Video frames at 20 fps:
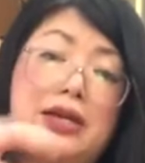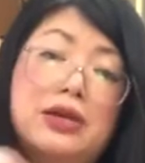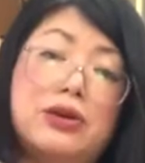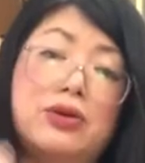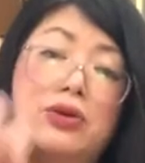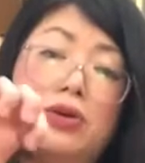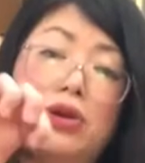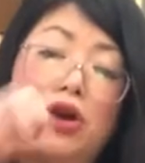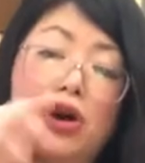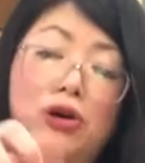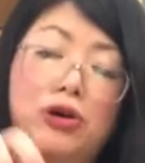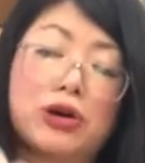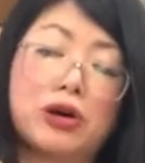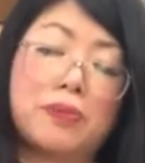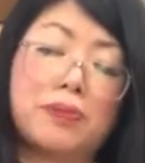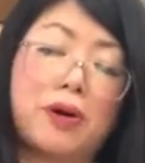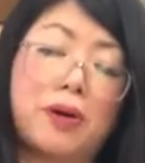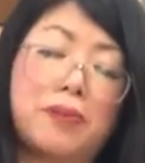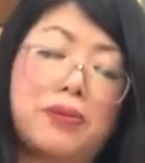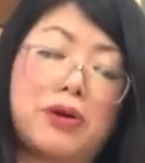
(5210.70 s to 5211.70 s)
a little lock,
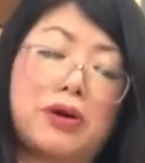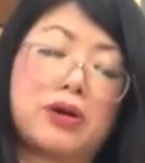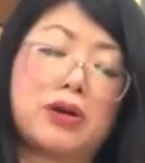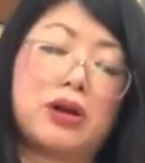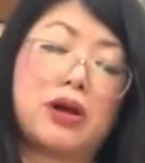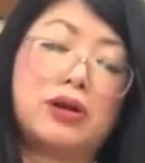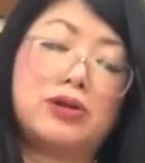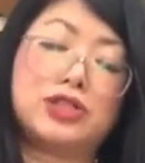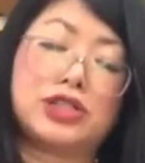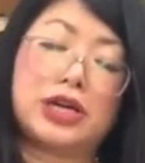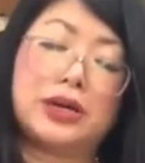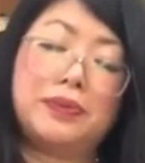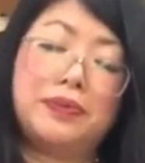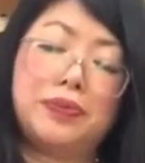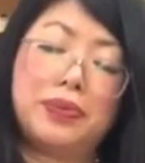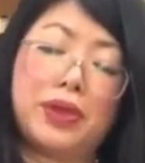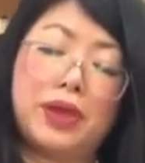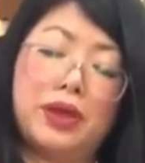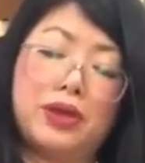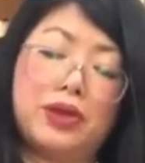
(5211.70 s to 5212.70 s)
pop lock closure.
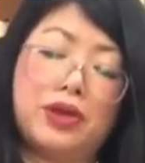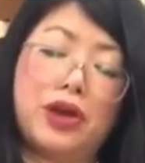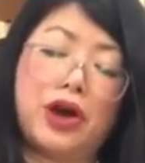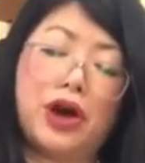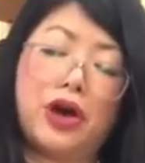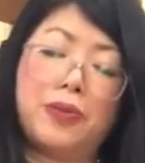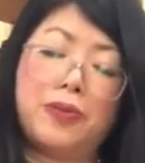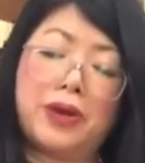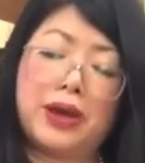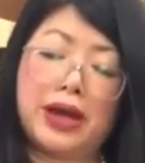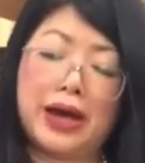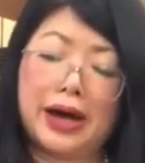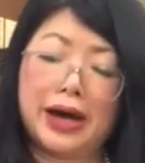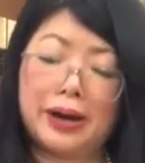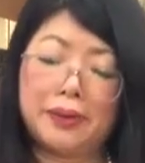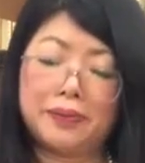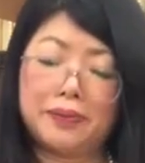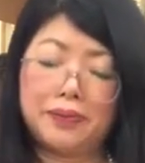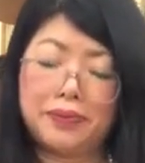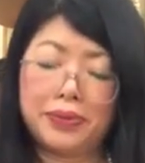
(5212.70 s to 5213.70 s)
You open it
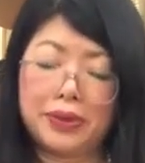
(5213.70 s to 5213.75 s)
up